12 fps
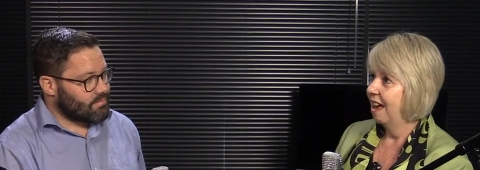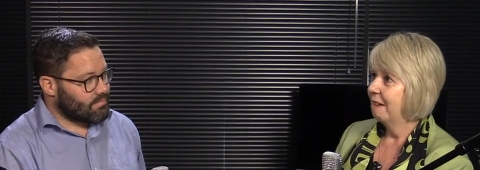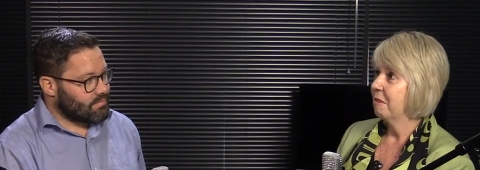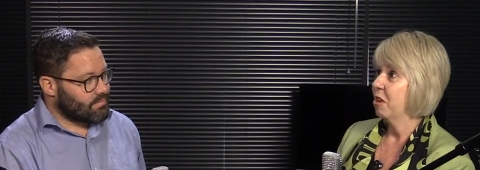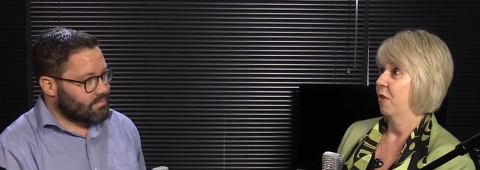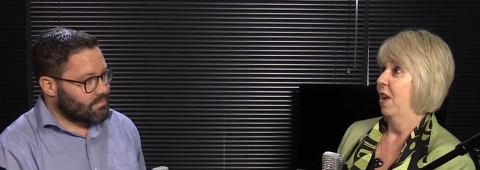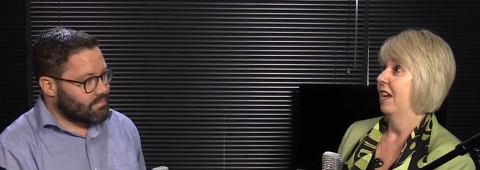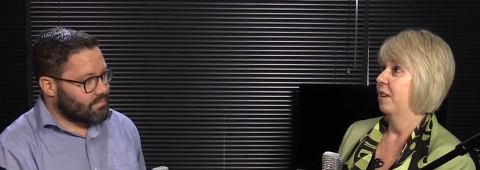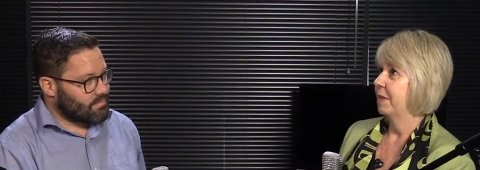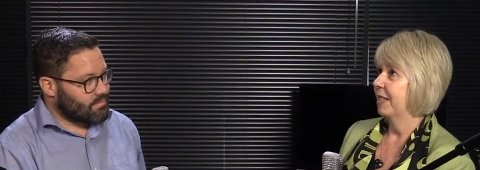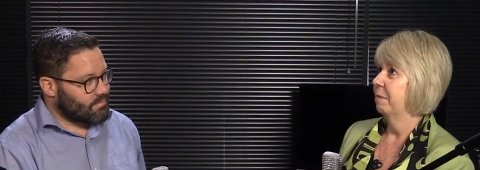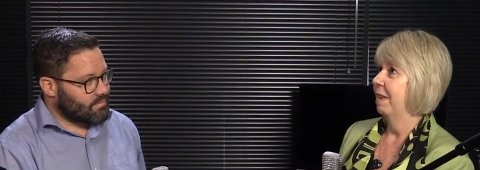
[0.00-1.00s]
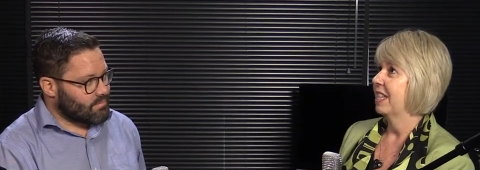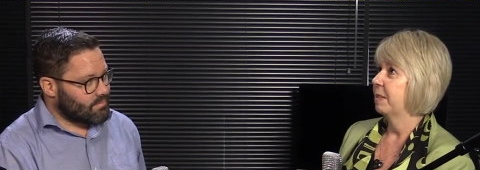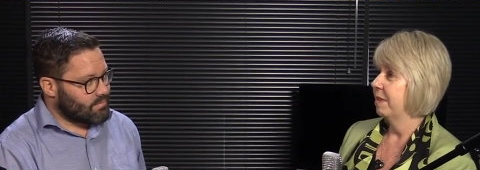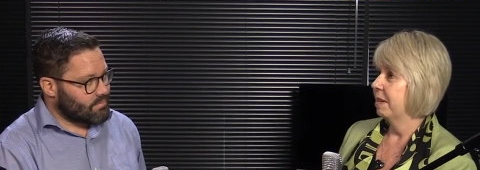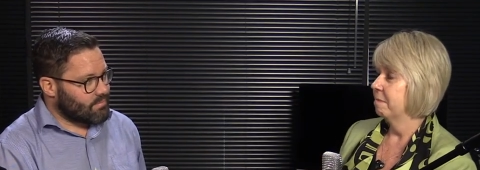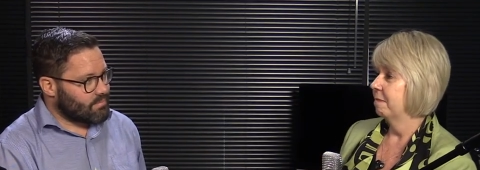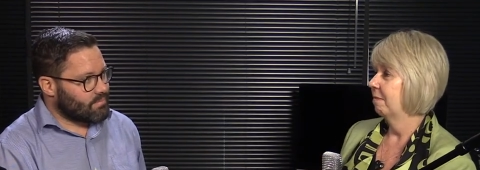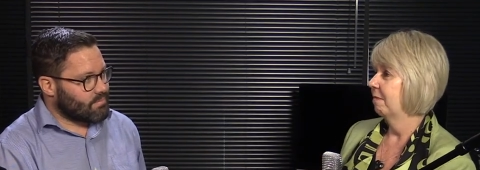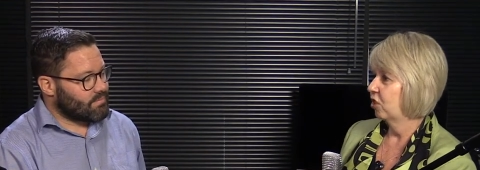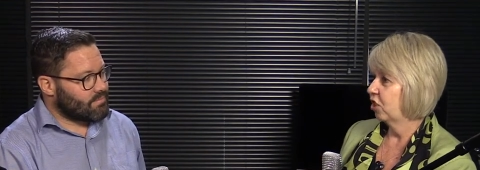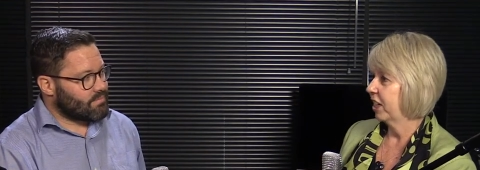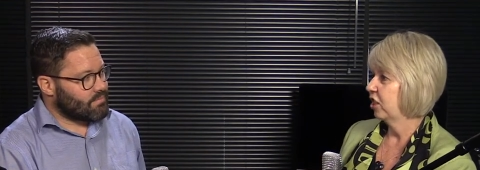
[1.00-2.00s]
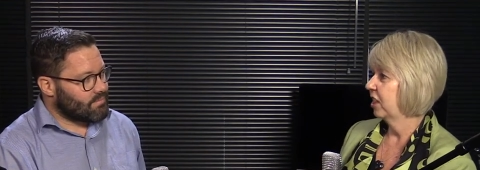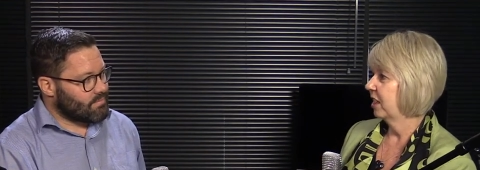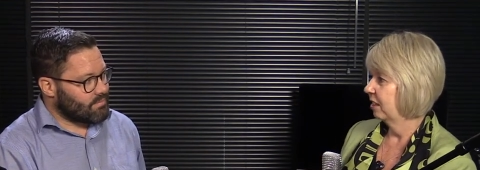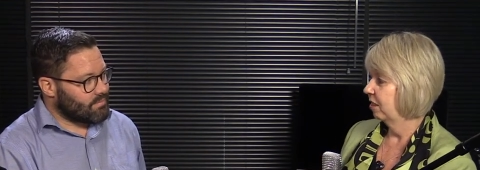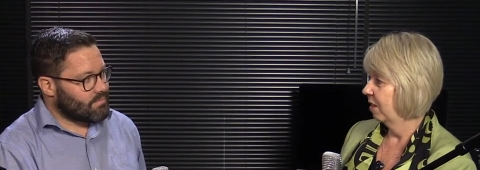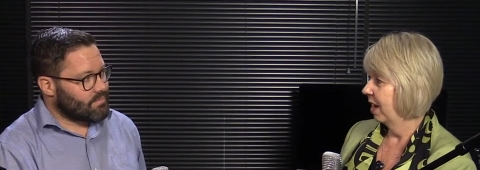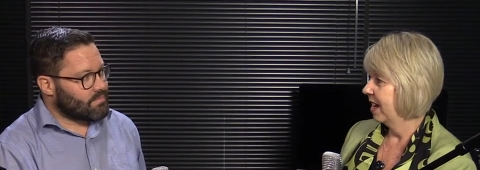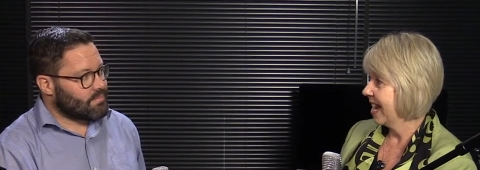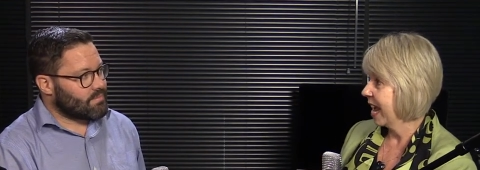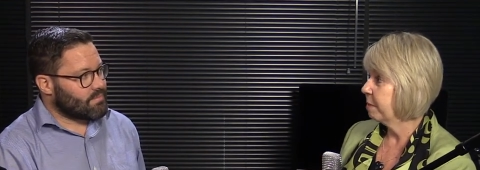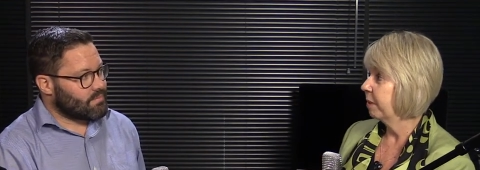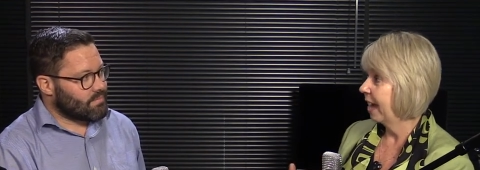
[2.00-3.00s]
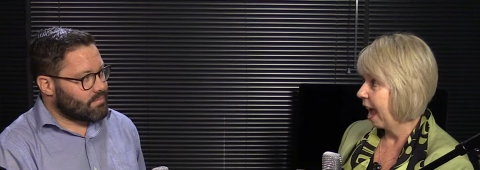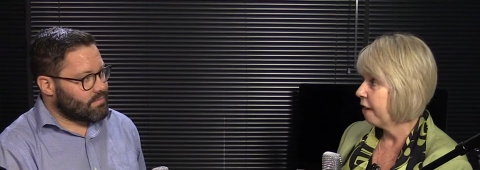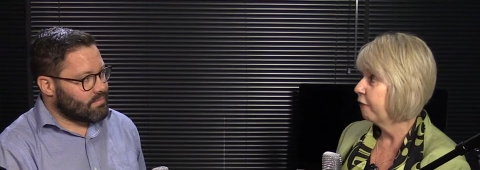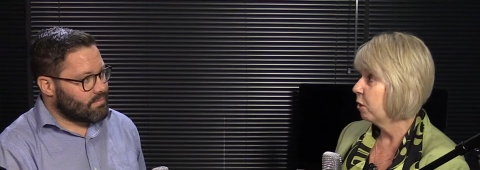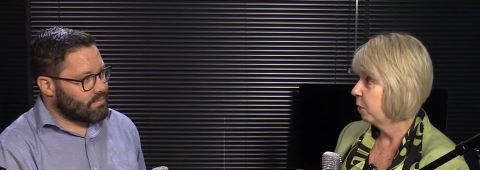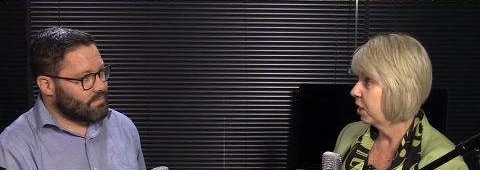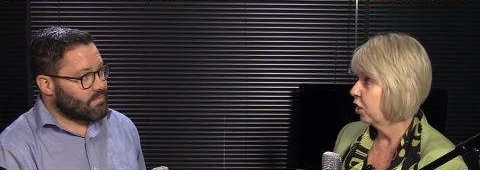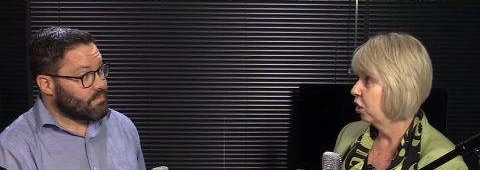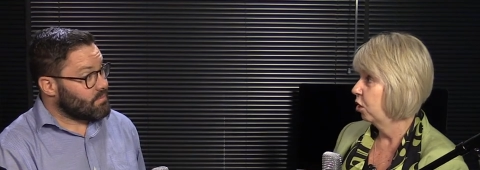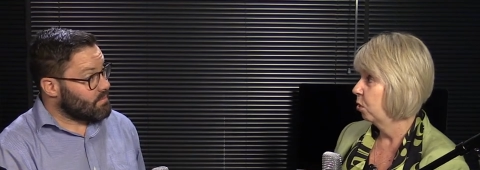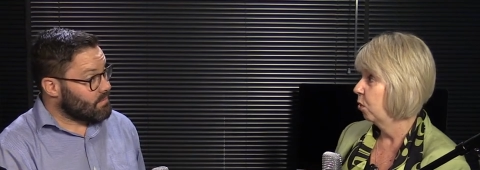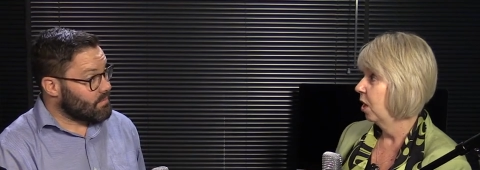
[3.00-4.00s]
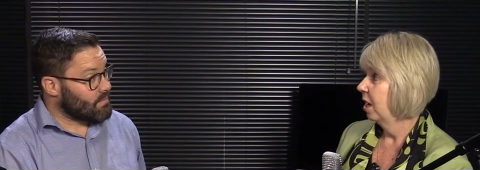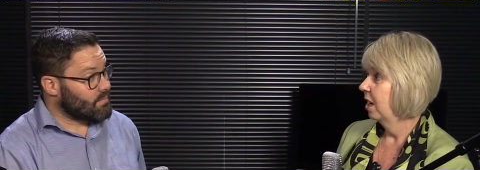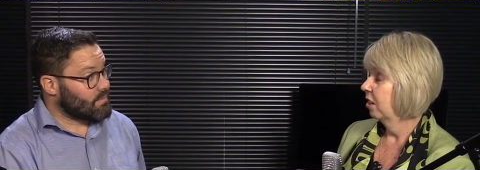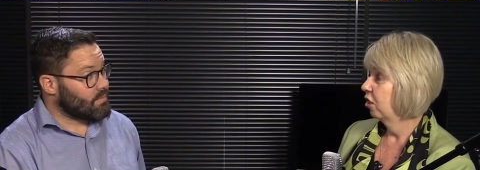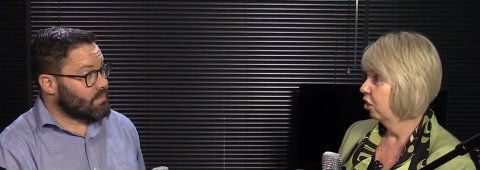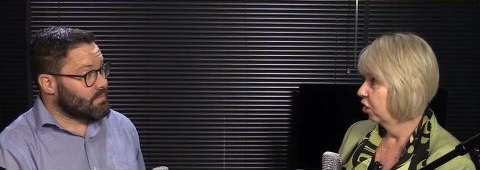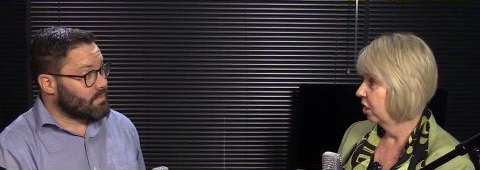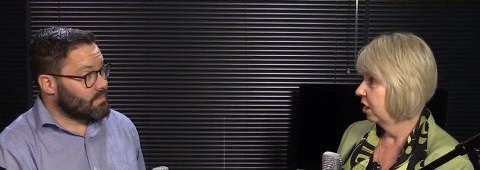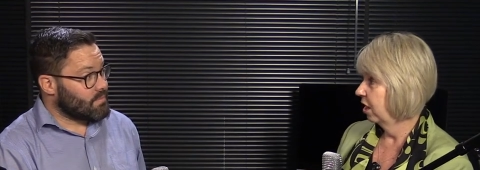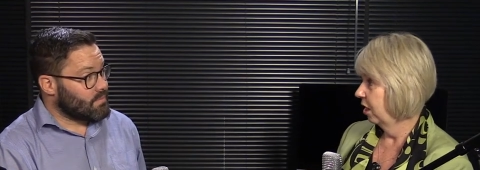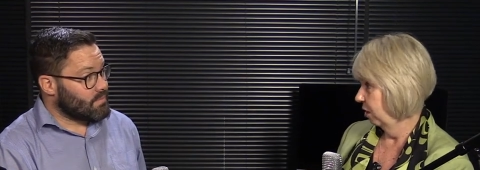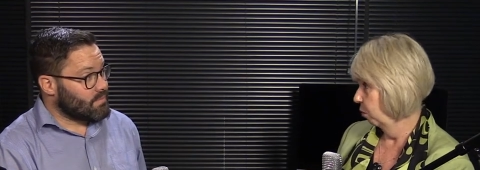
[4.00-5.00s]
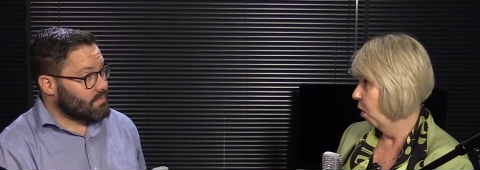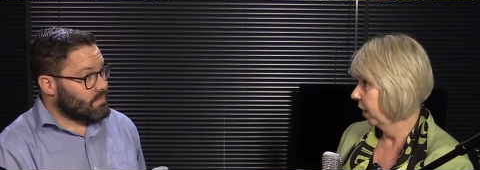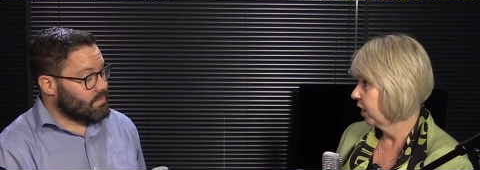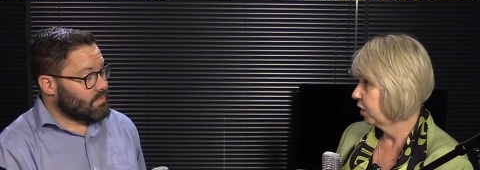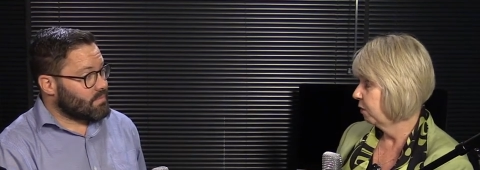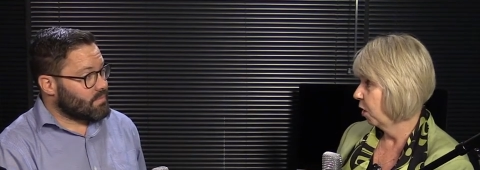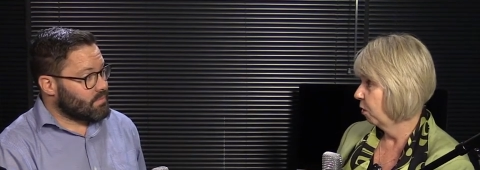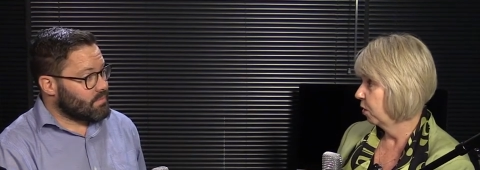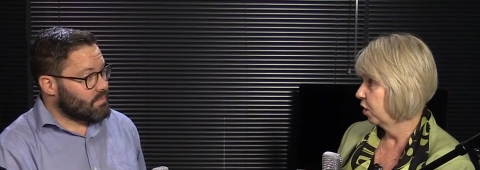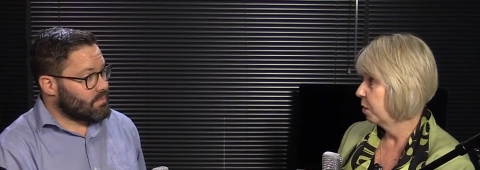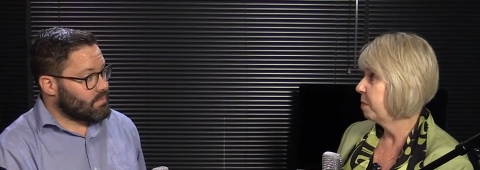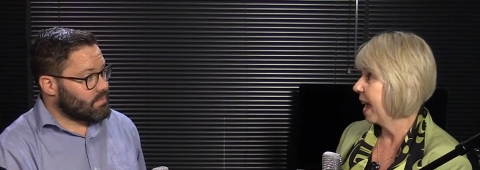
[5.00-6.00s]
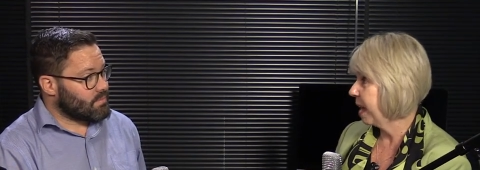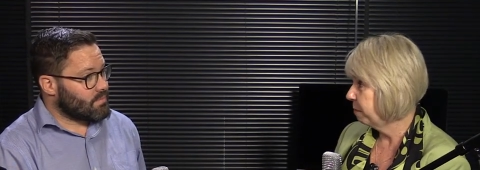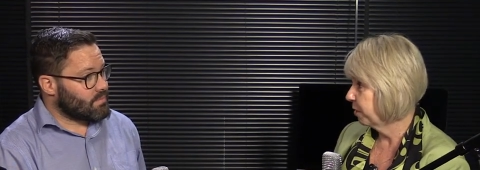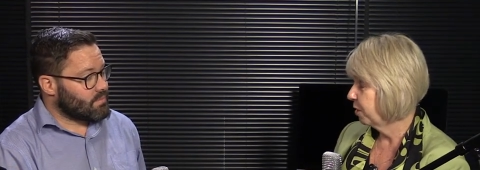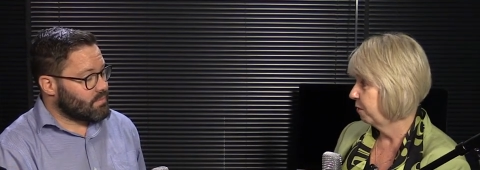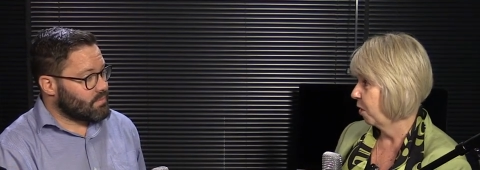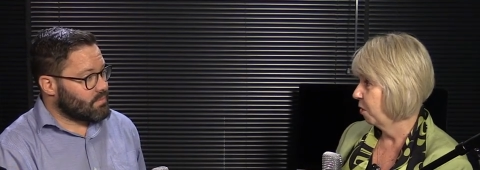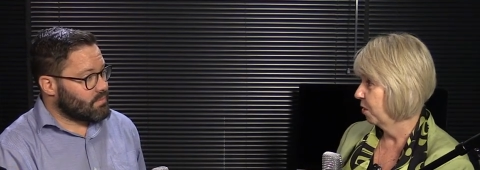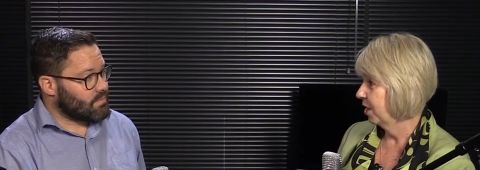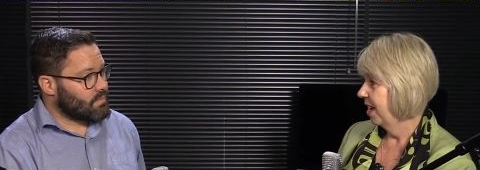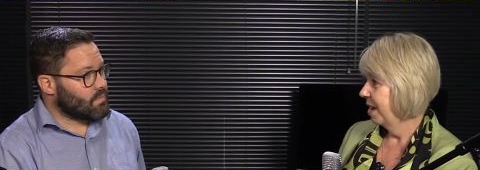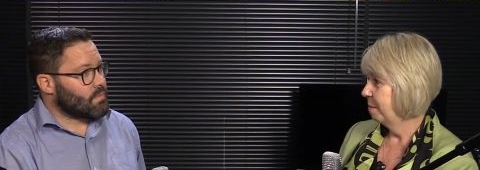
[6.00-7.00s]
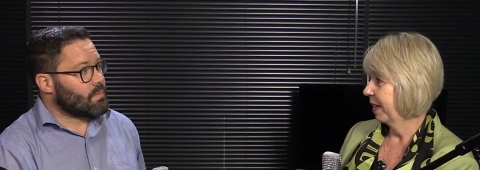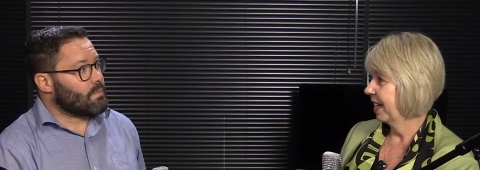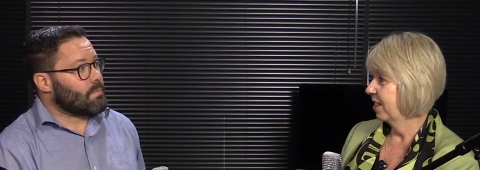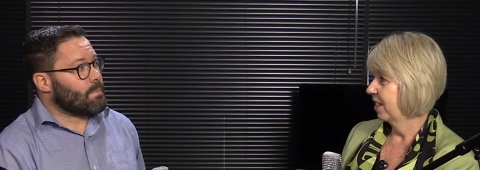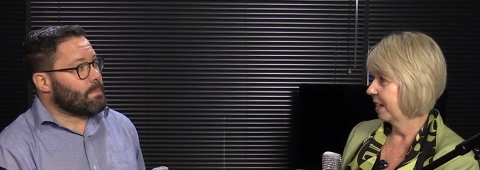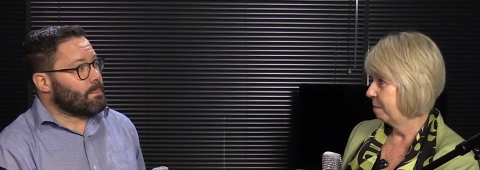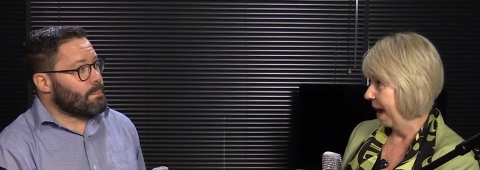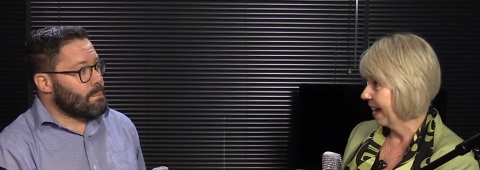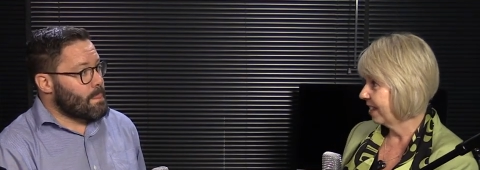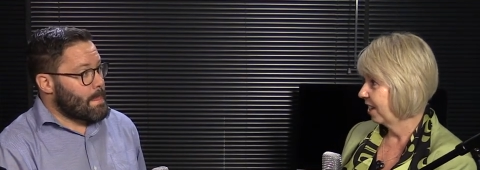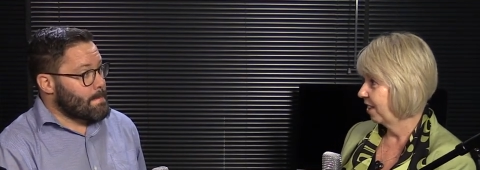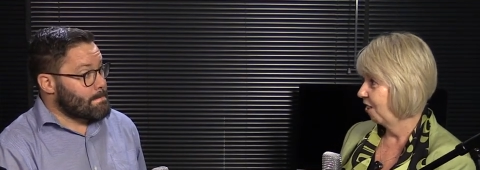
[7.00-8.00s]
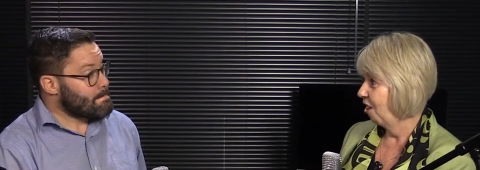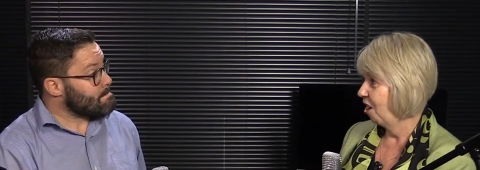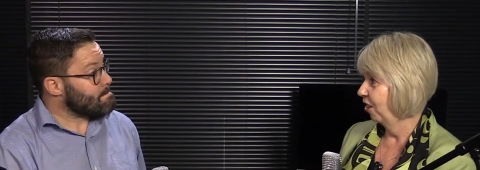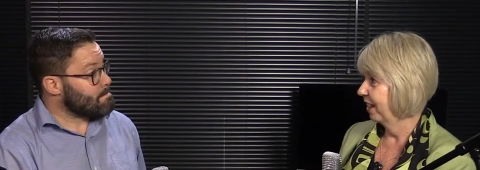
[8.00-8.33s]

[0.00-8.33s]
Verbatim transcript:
Speaker 1: you know, there had to be some last minute changes to enable everyone who could uh, wanted to vote to be able to vote because the capacity of the hall